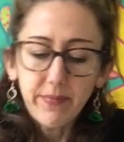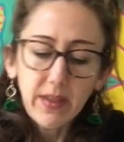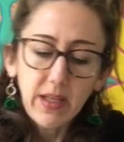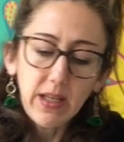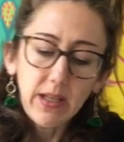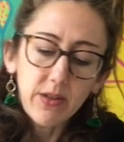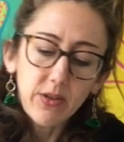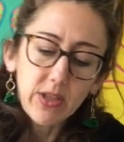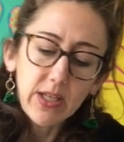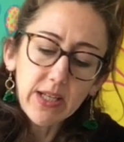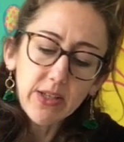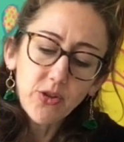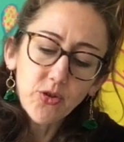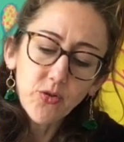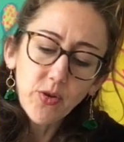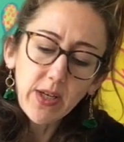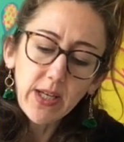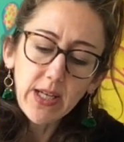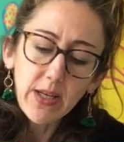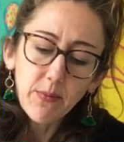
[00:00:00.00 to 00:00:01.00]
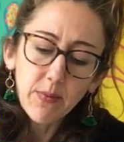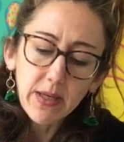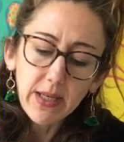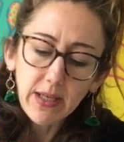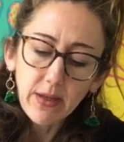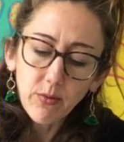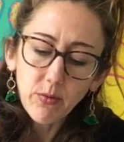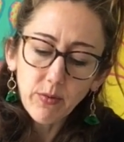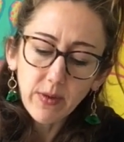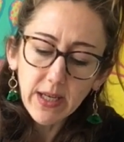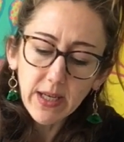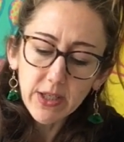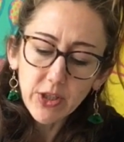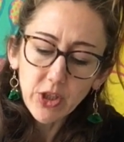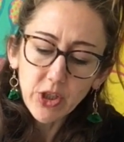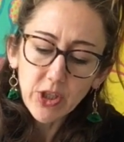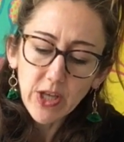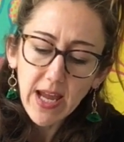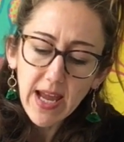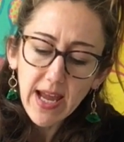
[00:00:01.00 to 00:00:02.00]
It gets tricky when it all gets
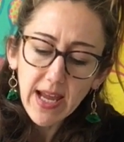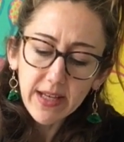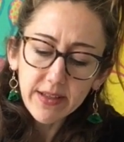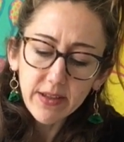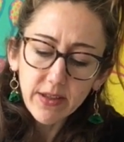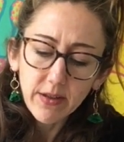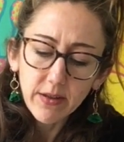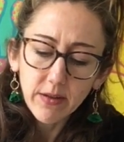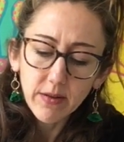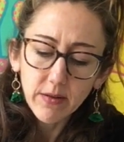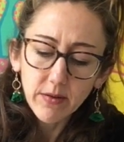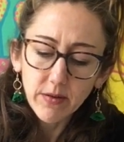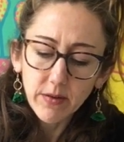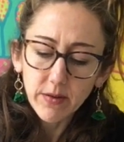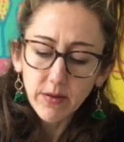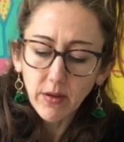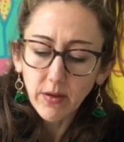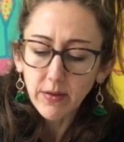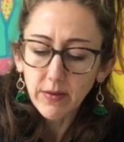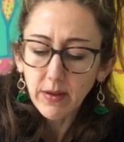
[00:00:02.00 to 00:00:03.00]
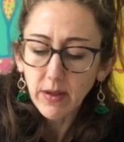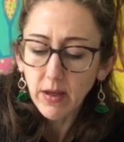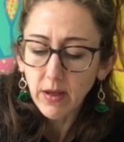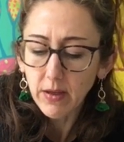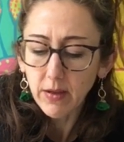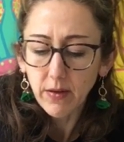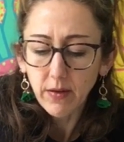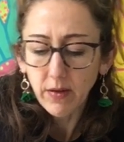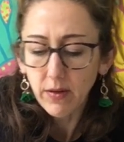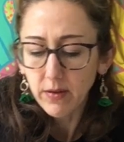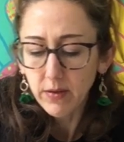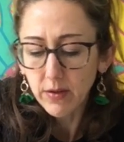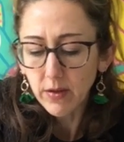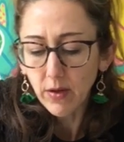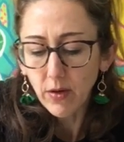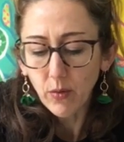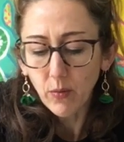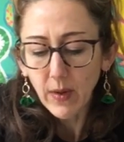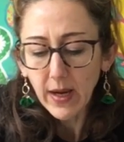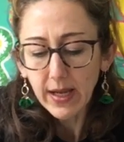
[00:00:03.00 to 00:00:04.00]
shared, so I don't
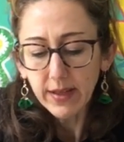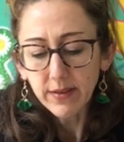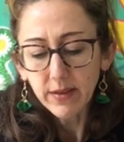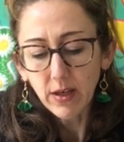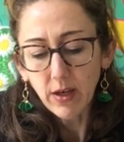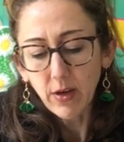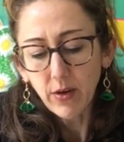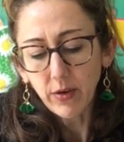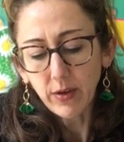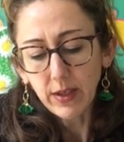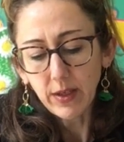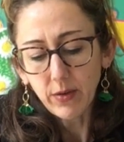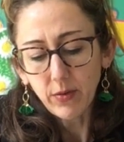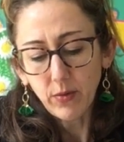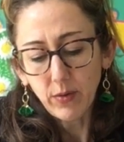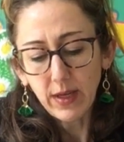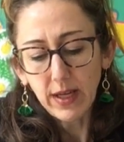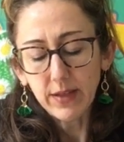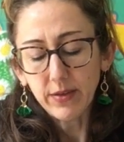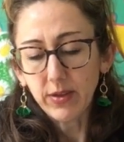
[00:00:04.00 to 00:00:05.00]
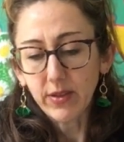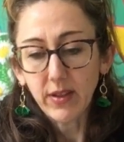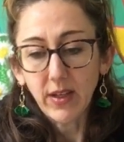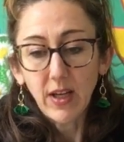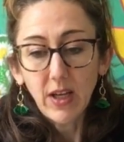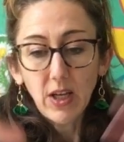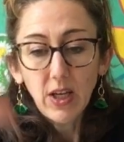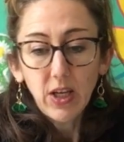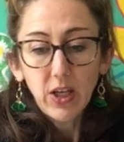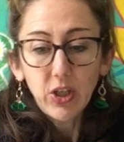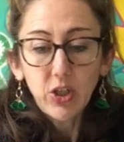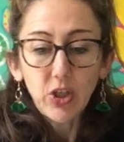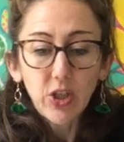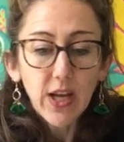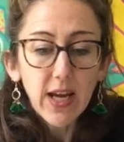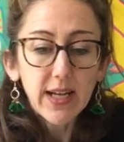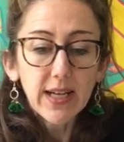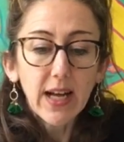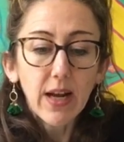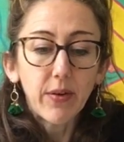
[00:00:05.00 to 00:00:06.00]
know where to look. It all gets
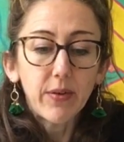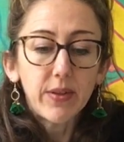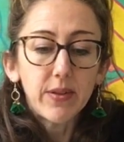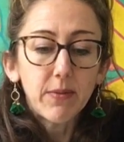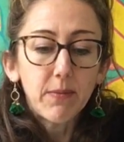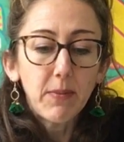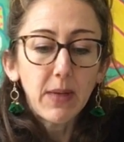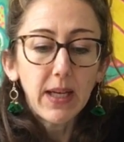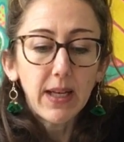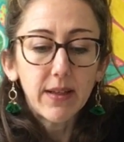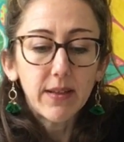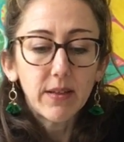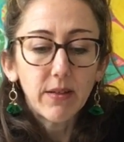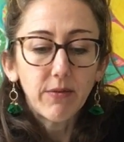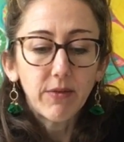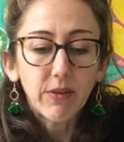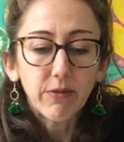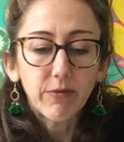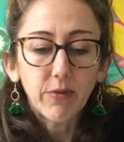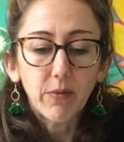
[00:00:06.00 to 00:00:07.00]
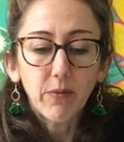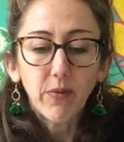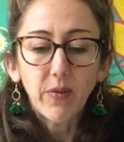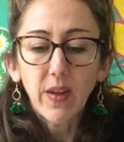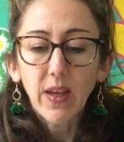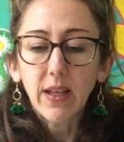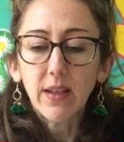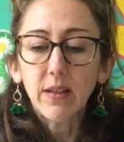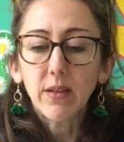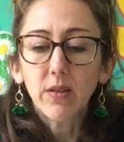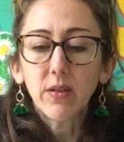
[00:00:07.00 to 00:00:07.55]
shared out into millions of different things.